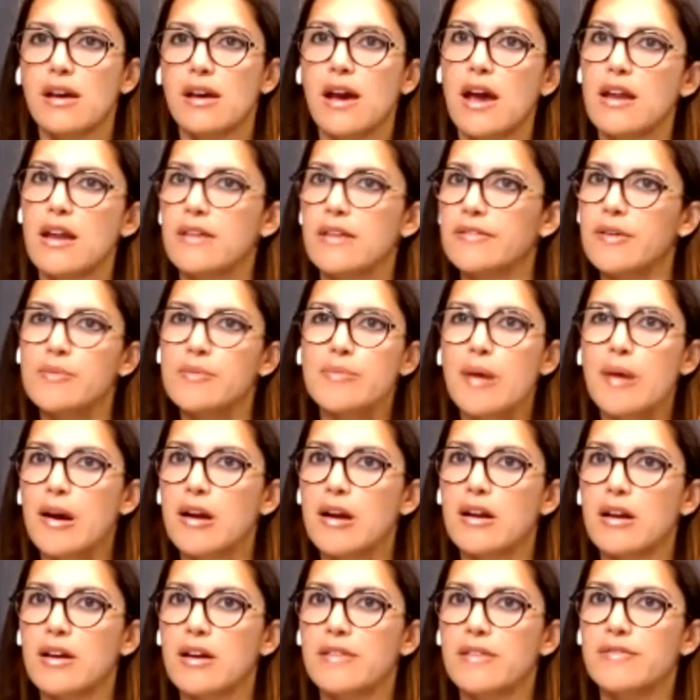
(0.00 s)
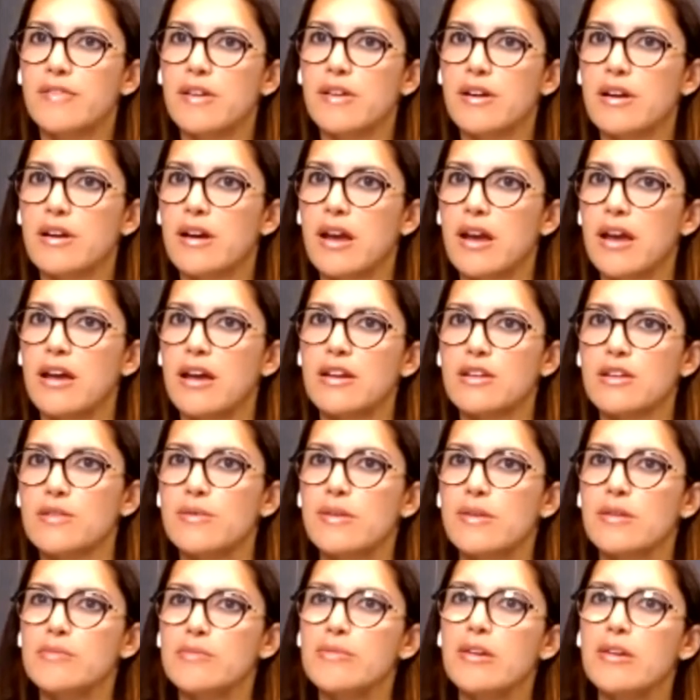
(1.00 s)
kind of a part of their
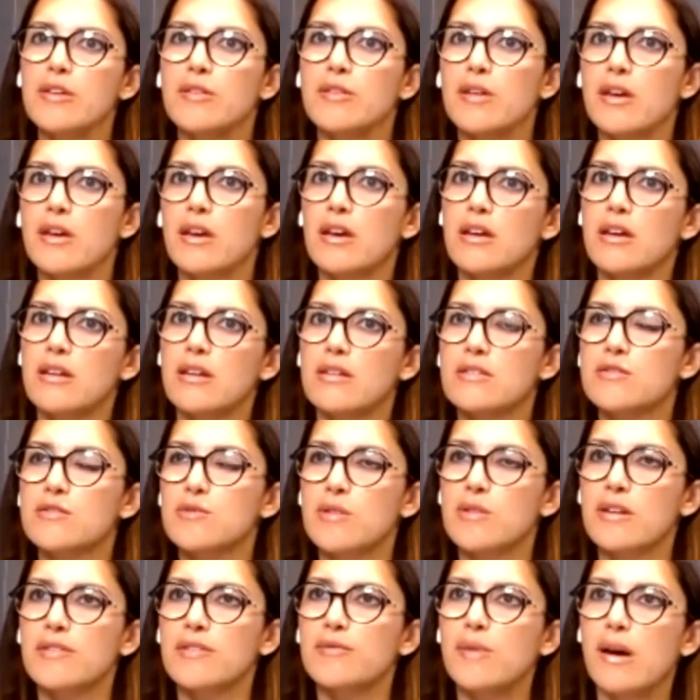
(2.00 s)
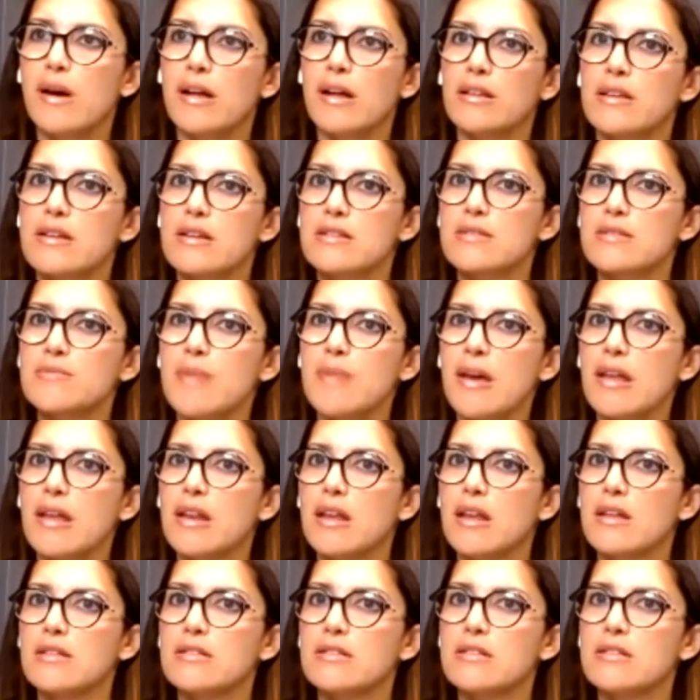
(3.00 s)
annual beauty and sort of wellness
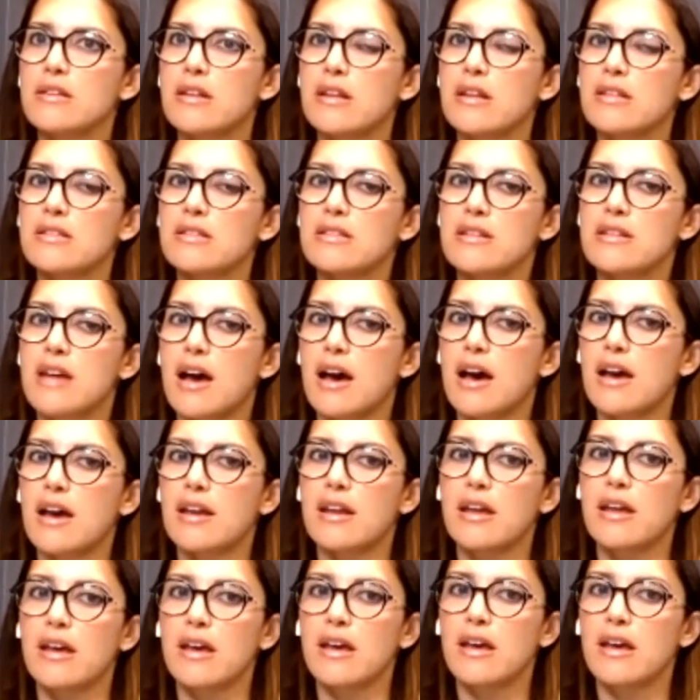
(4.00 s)
maintenance. And it's not